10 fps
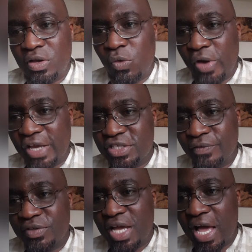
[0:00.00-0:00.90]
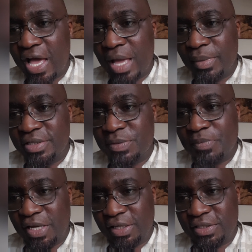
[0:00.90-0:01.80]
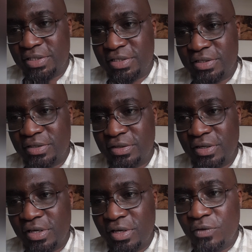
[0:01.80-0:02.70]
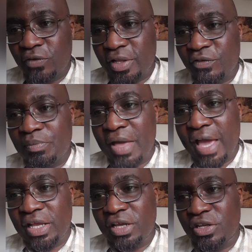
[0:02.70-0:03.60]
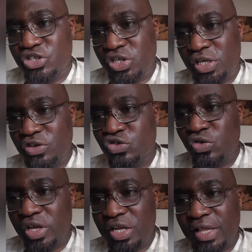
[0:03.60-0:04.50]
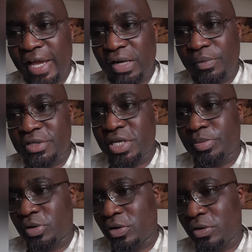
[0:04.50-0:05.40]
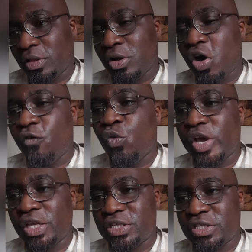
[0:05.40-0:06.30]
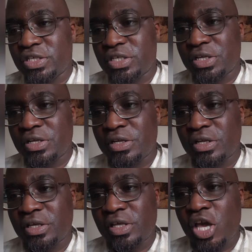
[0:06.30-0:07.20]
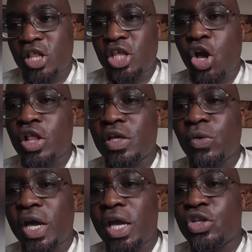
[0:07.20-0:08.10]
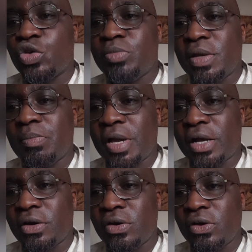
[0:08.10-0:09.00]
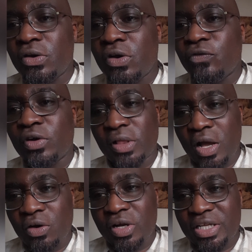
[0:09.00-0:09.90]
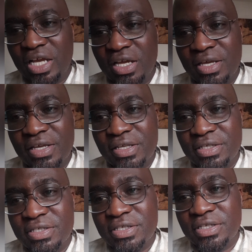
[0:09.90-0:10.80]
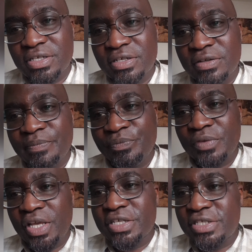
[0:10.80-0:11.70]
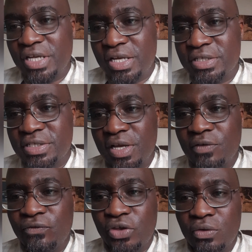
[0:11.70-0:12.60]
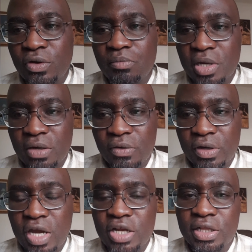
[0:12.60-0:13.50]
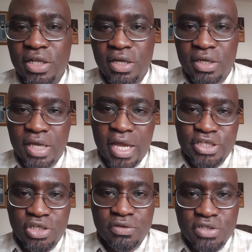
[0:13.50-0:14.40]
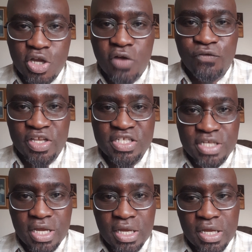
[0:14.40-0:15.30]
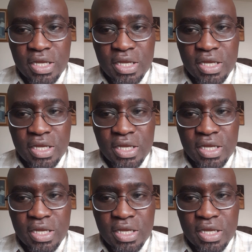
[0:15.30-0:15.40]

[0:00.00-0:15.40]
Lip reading: Waste of time and space, full of bad energy, treated like a receptacle of waste. The only way to be better for longer days is just view a mirror and look at yourself and say,